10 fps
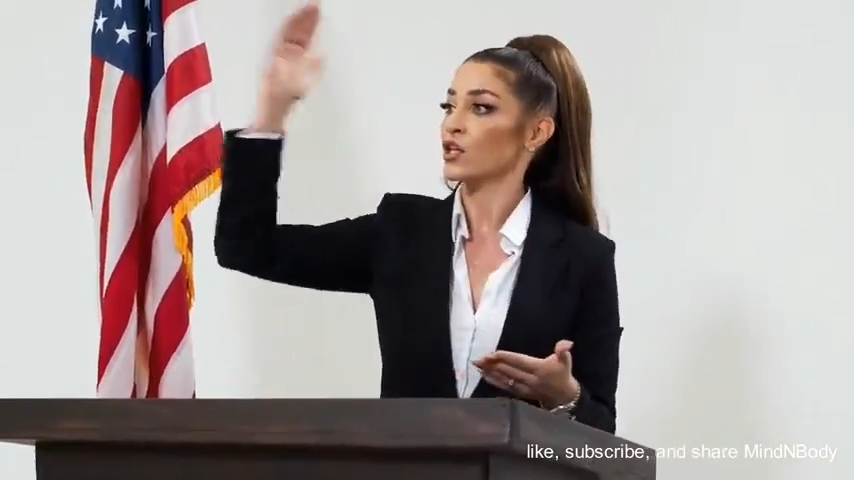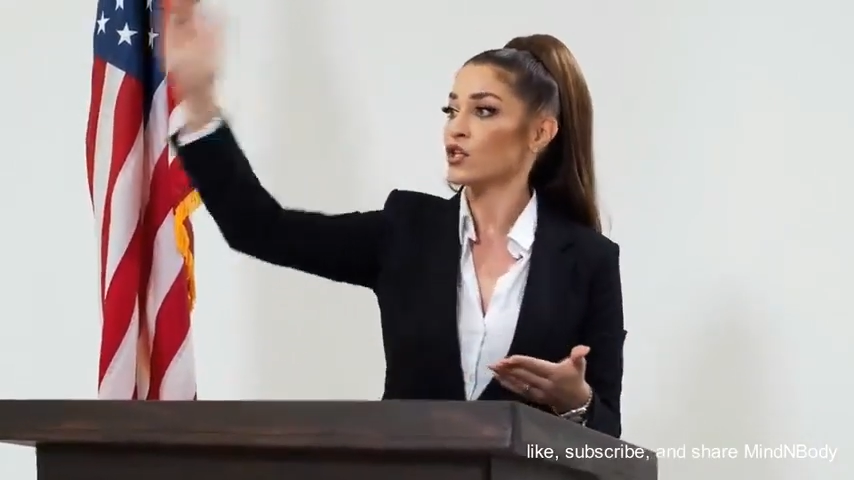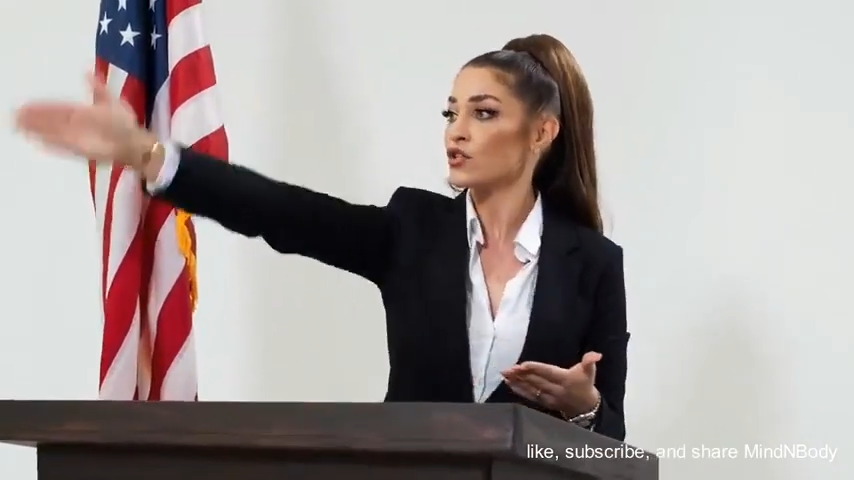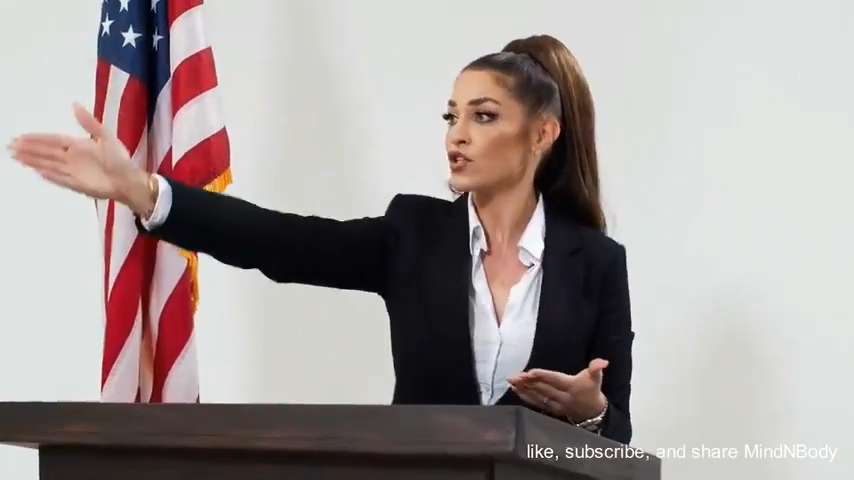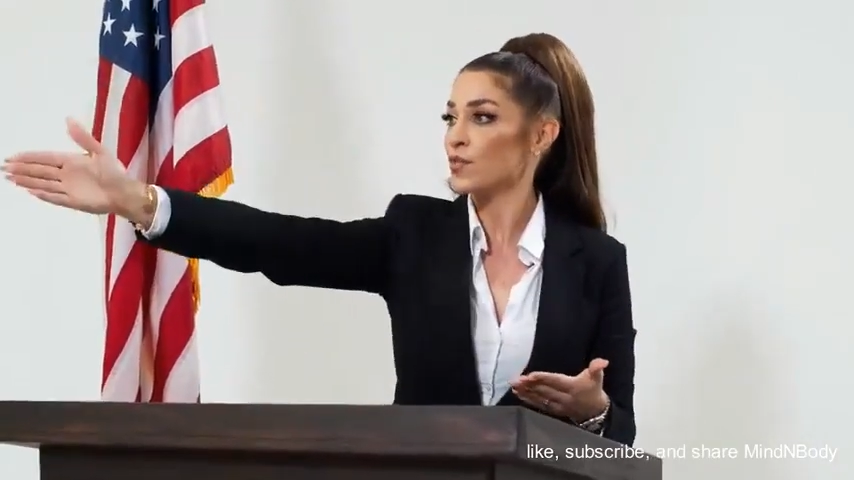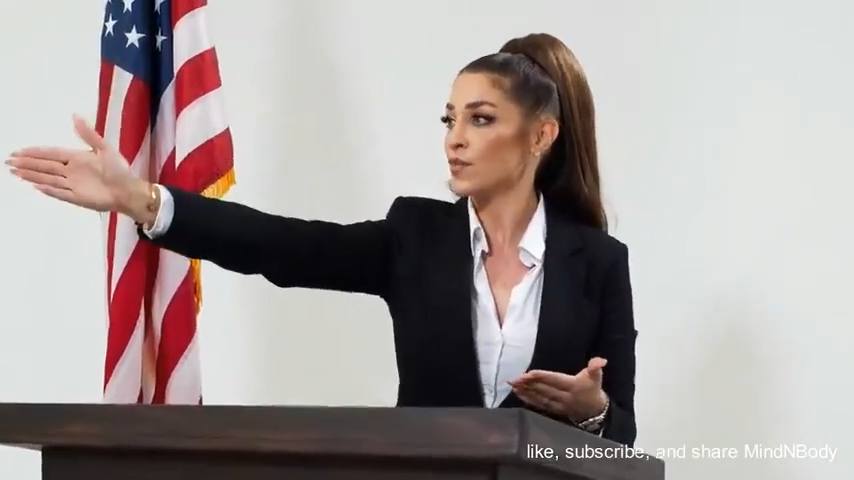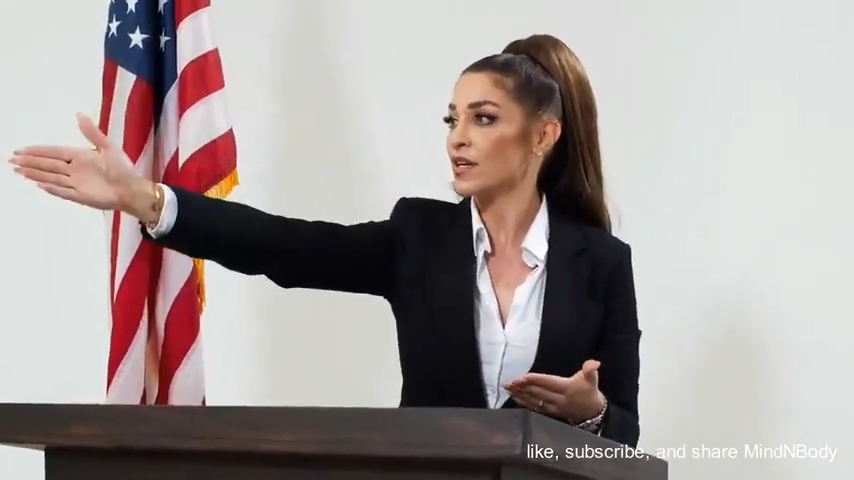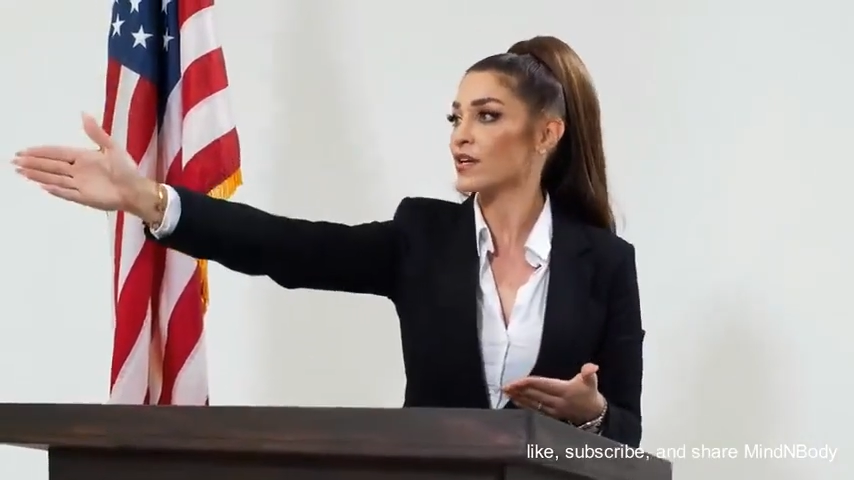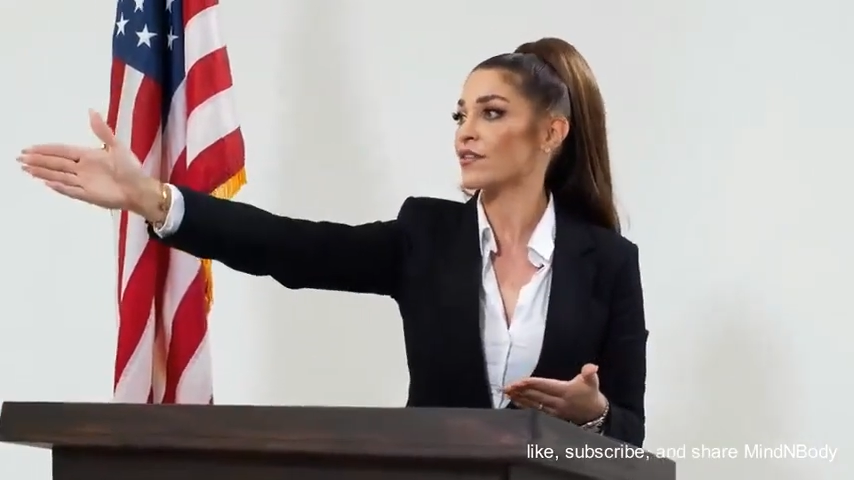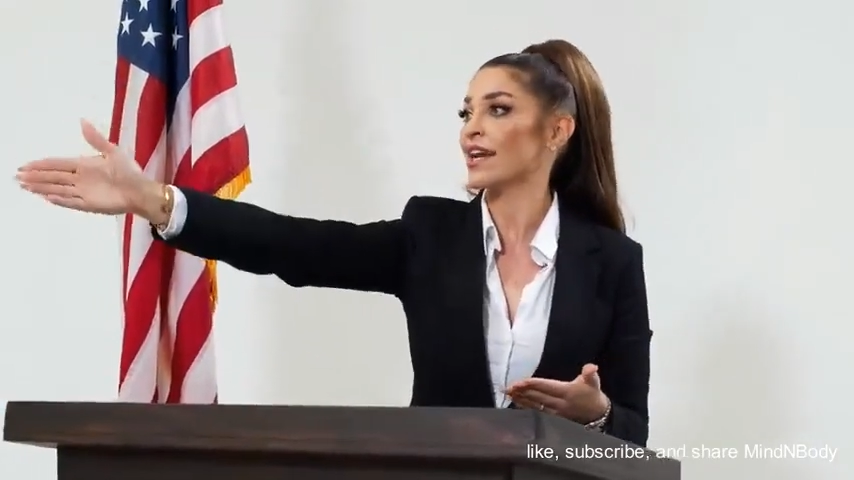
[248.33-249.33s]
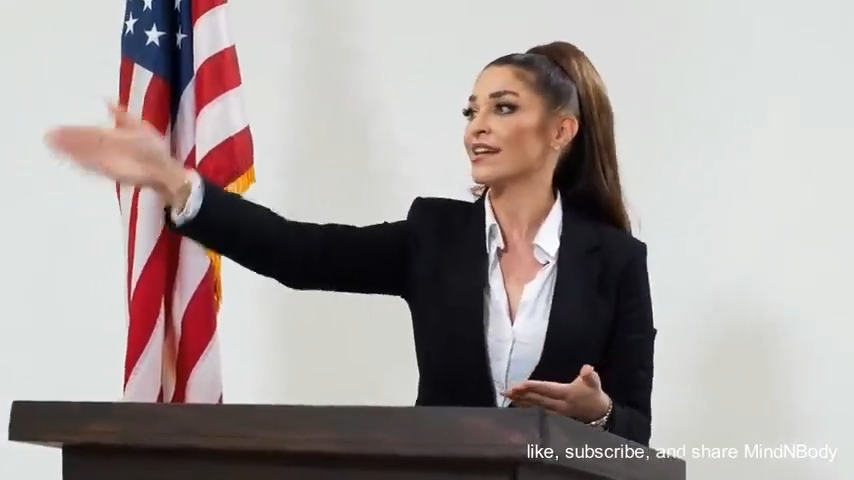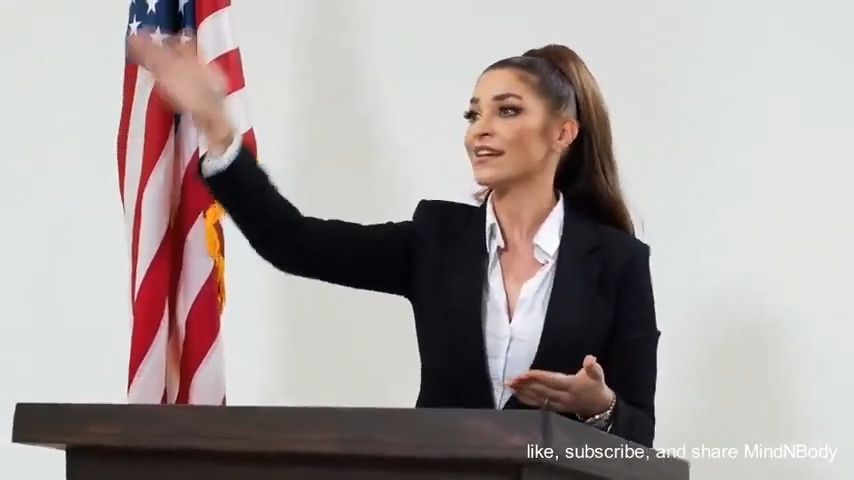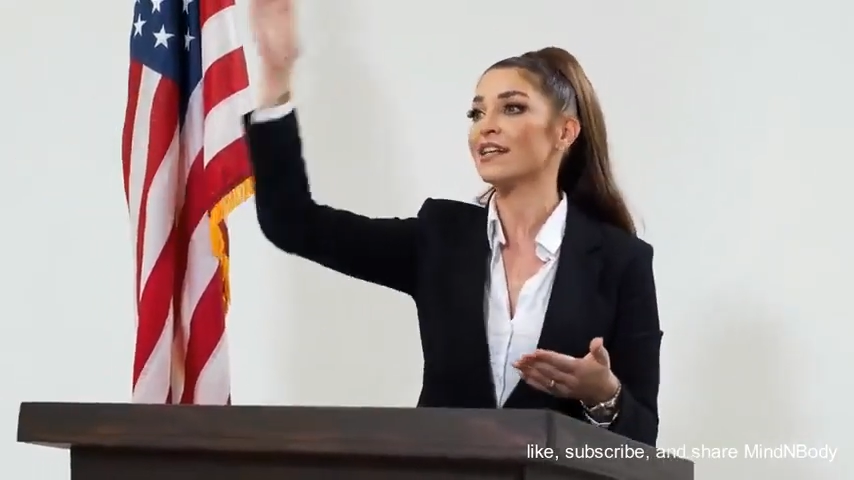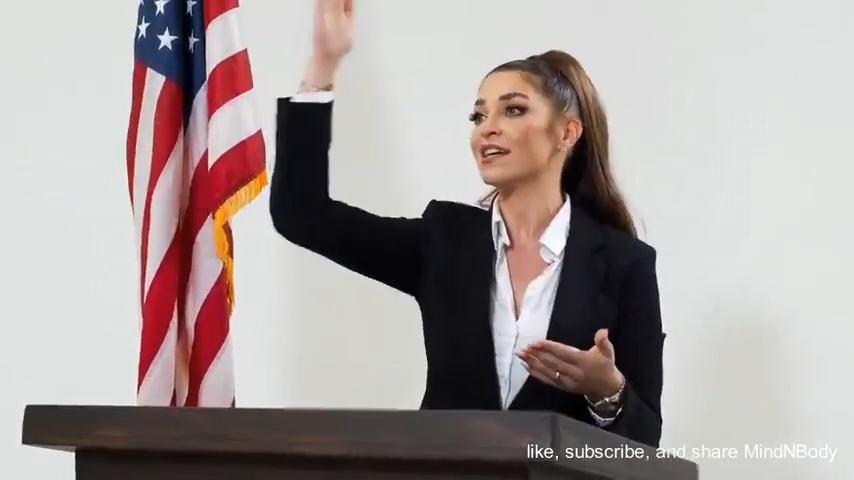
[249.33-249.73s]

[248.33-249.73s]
but in the satisfaction of